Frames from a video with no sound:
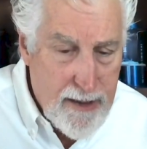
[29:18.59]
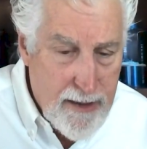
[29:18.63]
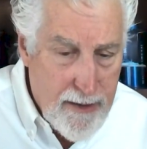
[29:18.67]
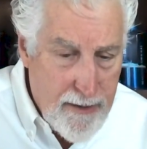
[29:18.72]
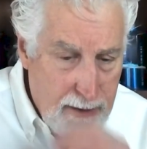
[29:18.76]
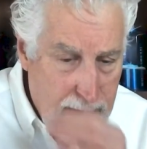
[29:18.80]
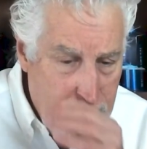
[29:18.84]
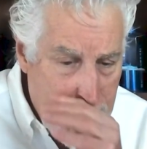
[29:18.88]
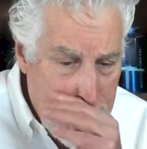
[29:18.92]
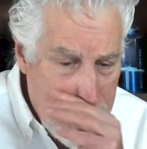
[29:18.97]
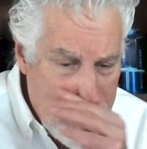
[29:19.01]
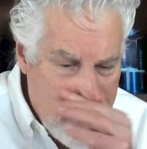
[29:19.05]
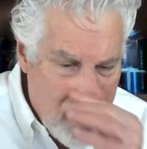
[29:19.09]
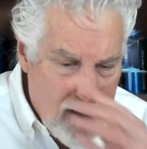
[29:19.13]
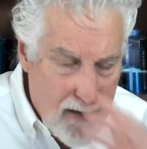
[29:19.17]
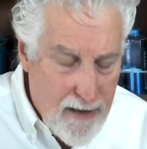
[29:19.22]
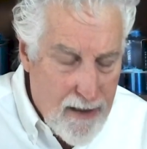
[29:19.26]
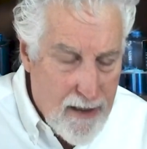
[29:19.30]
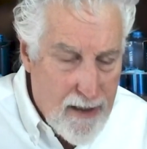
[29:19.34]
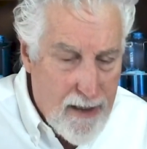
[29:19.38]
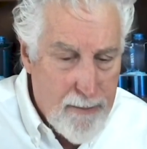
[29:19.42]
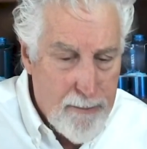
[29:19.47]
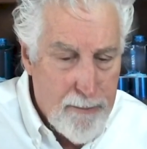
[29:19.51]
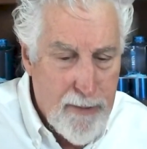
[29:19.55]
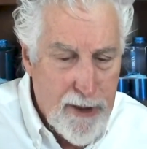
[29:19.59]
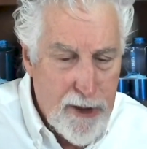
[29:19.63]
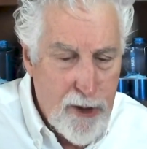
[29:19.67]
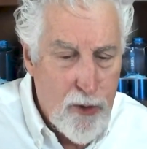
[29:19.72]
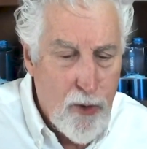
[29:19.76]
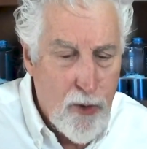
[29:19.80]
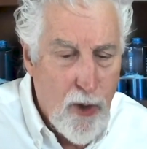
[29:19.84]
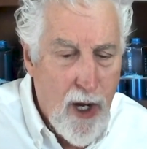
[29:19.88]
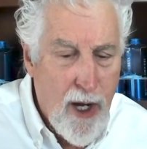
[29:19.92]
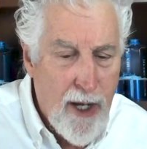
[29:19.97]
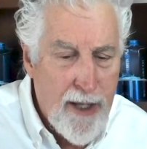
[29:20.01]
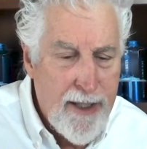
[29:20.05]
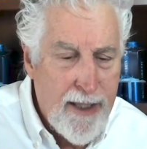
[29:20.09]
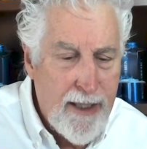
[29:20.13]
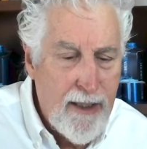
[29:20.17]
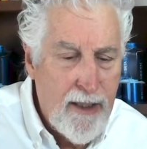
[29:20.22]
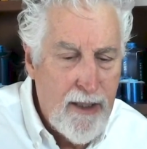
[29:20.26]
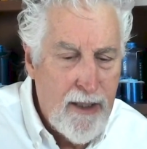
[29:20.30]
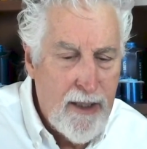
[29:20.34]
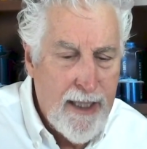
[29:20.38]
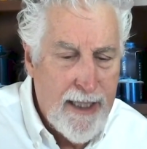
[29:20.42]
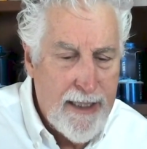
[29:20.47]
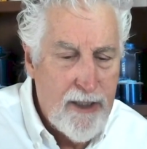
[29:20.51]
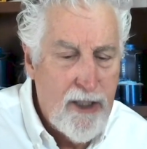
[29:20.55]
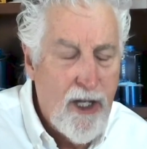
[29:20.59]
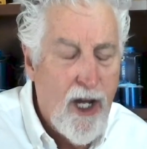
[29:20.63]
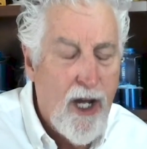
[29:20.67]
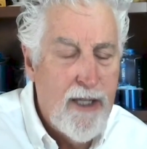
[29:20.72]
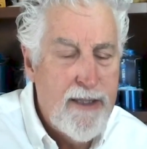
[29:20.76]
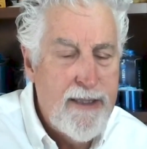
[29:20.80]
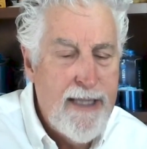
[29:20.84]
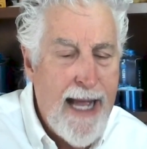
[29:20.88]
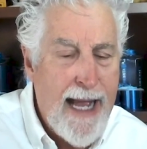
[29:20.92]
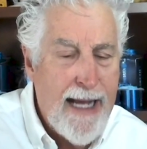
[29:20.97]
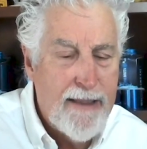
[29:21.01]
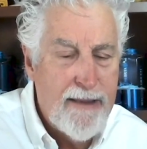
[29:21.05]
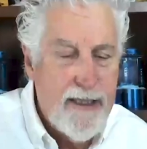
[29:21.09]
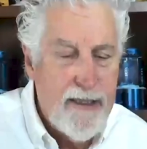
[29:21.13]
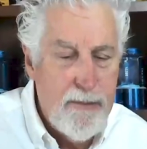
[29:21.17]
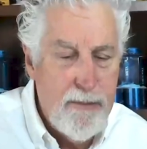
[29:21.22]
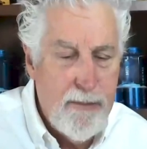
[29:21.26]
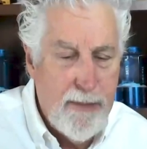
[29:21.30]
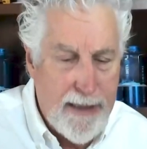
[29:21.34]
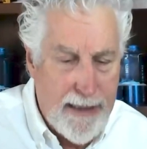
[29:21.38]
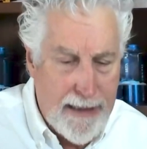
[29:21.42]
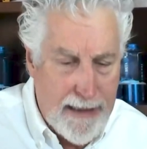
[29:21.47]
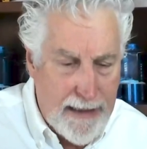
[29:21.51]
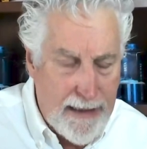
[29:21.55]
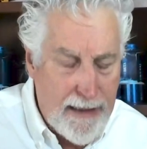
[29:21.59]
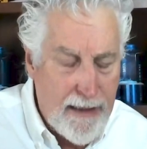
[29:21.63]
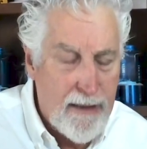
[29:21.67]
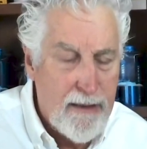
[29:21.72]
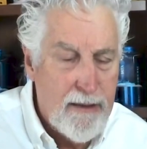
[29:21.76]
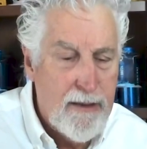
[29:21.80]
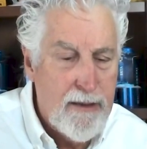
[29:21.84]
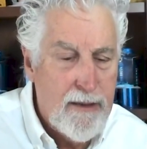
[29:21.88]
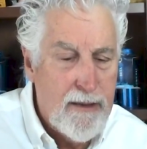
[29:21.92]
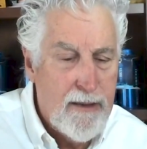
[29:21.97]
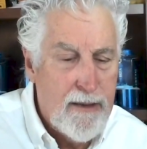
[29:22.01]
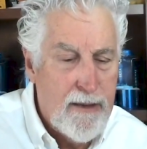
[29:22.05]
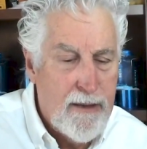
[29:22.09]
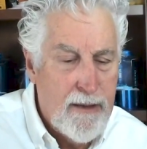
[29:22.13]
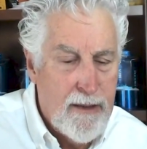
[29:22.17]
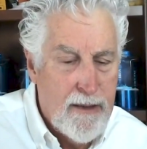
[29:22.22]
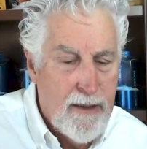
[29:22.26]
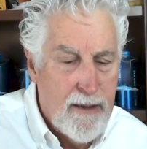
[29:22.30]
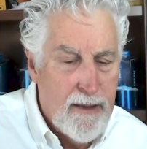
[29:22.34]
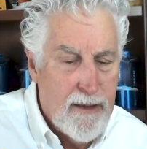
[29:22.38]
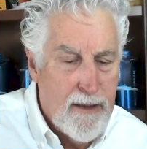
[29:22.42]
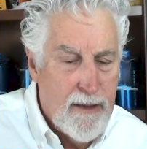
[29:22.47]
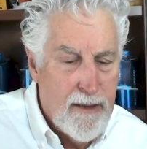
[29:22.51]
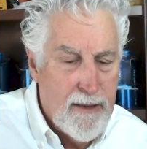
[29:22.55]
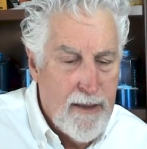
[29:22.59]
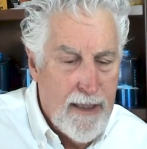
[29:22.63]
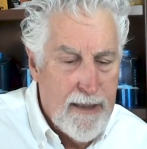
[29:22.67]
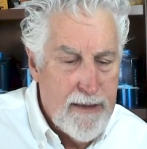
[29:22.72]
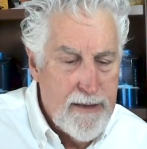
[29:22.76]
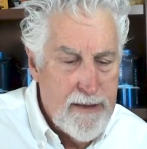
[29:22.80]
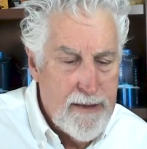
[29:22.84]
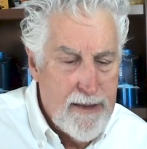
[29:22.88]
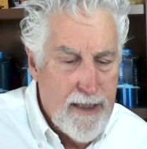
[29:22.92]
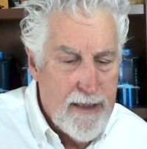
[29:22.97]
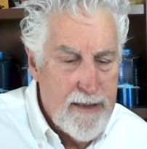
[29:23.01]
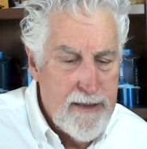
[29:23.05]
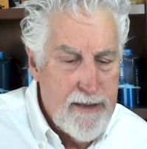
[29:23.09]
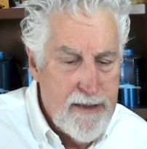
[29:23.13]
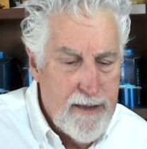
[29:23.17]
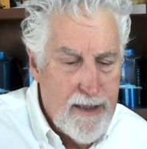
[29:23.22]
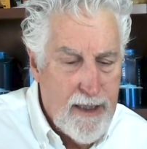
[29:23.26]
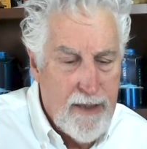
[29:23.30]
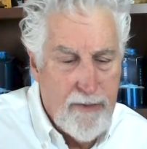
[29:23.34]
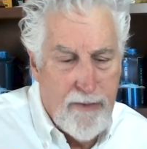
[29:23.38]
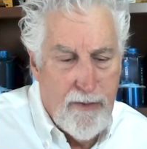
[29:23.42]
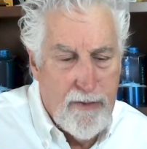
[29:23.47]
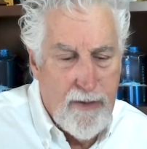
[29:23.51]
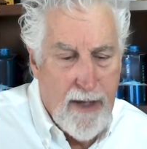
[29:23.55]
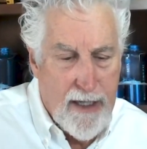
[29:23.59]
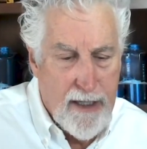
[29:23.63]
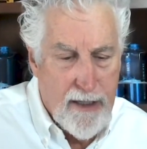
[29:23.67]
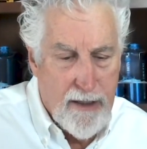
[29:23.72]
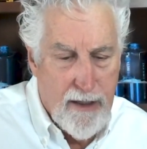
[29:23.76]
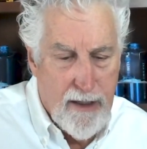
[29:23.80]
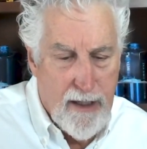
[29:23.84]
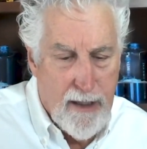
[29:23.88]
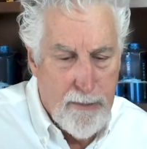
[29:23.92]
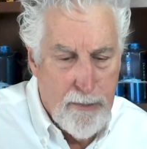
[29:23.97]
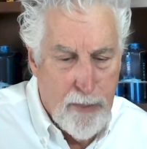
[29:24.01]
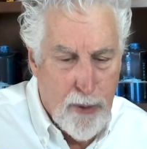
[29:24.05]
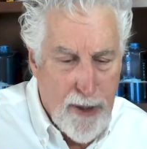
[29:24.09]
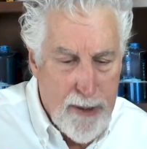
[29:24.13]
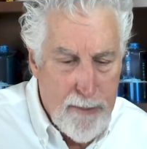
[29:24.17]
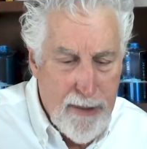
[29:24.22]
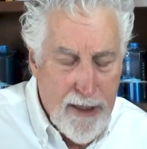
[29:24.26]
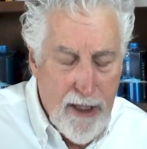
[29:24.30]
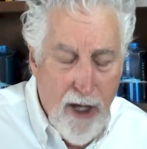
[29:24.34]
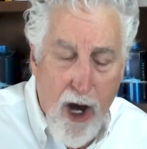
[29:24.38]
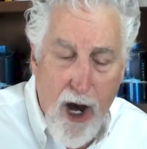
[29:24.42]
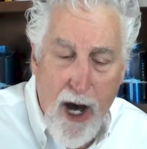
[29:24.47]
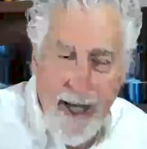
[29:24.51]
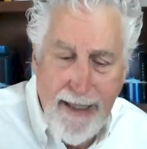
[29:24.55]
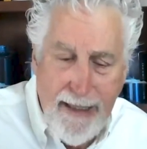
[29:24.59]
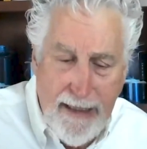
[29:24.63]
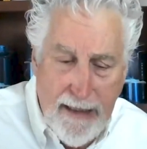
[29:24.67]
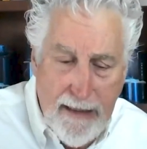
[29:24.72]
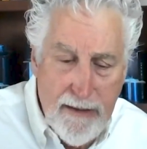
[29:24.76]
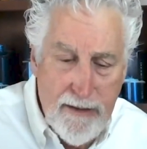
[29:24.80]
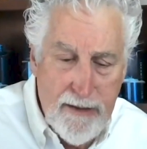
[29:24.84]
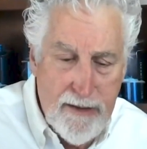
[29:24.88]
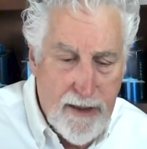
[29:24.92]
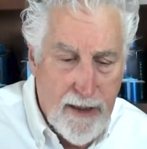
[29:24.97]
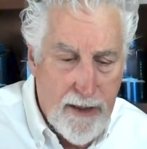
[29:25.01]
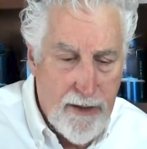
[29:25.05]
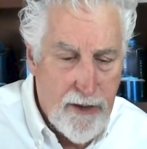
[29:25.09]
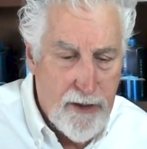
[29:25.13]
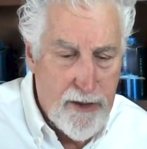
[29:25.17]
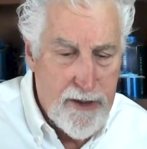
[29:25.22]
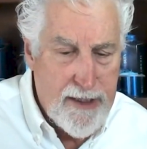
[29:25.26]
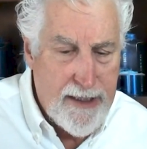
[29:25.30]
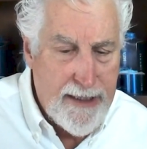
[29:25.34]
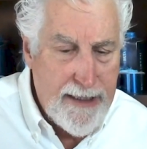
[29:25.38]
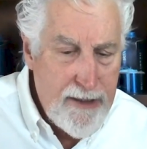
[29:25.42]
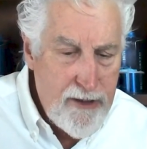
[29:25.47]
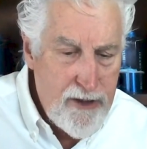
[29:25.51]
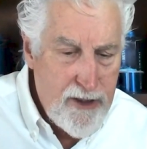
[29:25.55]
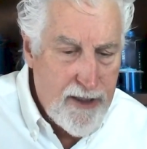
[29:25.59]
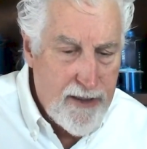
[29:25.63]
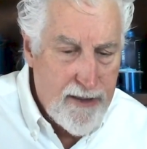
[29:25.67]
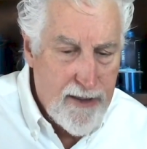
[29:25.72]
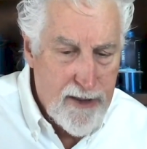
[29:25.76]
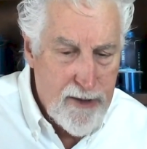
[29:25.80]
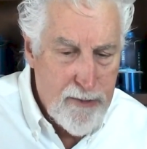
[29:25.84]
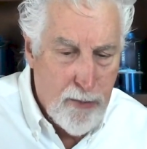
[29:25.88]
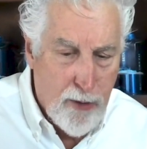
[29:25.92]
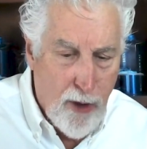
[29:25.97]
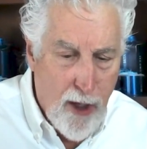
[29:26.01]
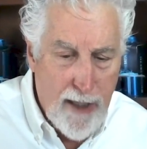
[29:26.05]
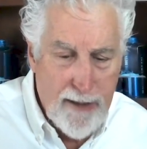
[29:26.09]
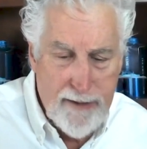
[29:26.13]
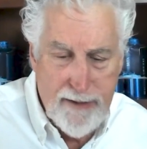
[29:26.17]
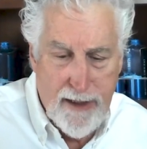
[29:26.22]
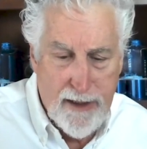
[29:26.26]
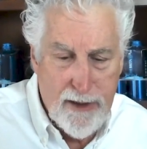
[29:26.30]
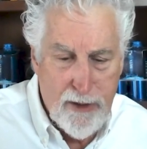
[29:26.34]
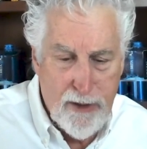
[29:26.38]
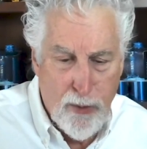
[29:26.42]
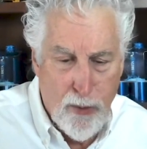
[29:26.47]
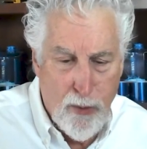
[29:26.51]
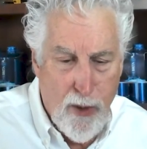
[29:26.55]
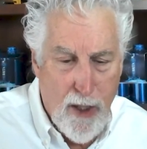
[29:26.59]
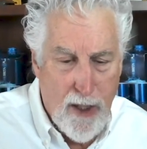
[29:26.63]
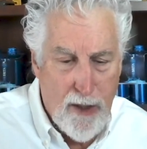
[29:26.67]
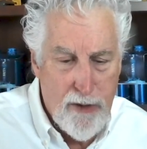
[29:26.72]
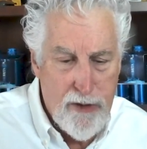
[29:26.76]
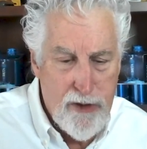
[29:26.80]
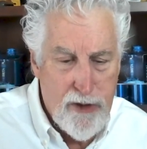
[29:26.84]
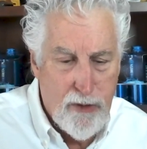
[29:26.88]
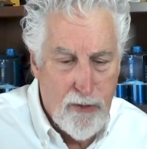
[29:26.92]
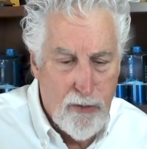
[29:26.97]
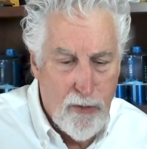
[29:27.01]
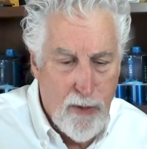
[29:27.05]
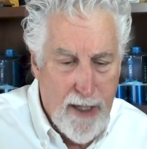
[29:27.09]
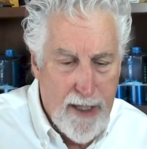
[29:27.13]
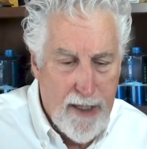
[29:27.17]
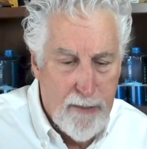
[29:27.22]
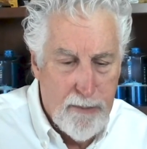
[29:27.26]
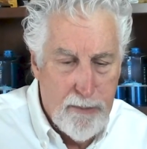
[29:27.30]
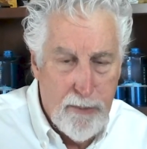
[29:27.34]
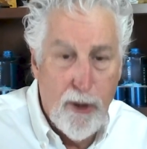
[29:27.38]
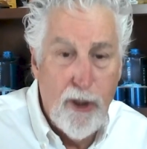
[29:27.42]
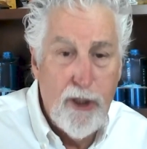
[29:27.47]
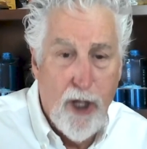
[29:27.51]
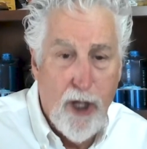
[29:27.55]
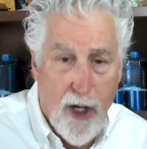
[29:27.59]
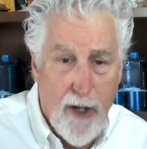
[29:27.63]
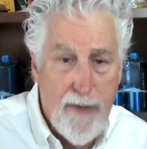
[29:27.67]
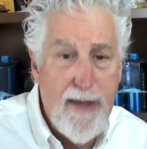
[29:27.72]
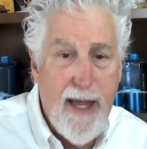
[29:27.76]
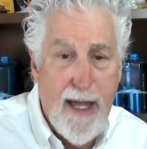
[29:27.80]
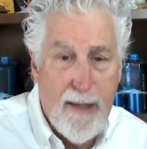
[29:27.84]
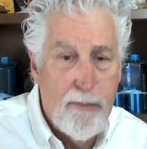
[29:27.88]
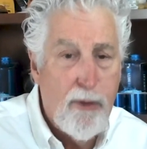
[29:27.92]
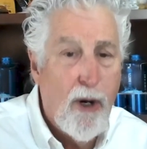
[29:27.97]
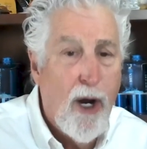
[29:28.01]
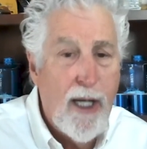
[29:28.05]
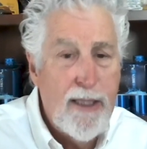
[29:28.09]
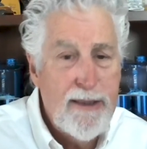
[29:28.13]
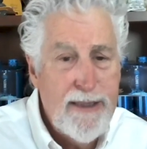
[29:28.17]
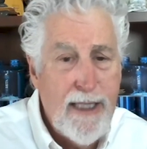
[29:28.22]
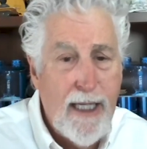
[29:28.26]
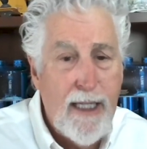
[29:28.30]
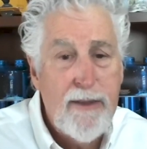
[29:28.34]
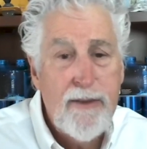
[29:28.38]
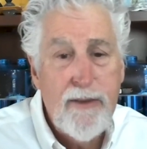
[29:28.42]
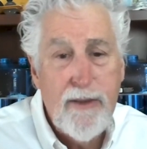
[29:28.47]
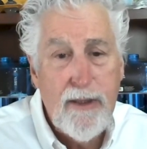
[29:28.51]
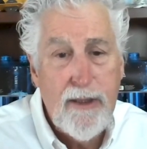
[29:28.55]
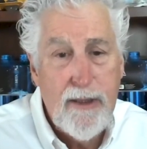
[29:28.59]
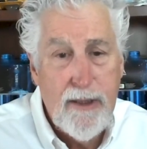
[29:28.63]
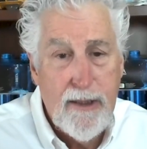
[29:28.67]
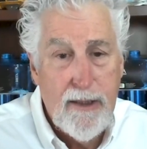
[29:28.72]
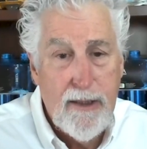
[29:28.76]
And then McGraw-Hill had contacted me and said, Steve, you've got a pretty big audience and you're teaching this process. Why don't you write a book on that process?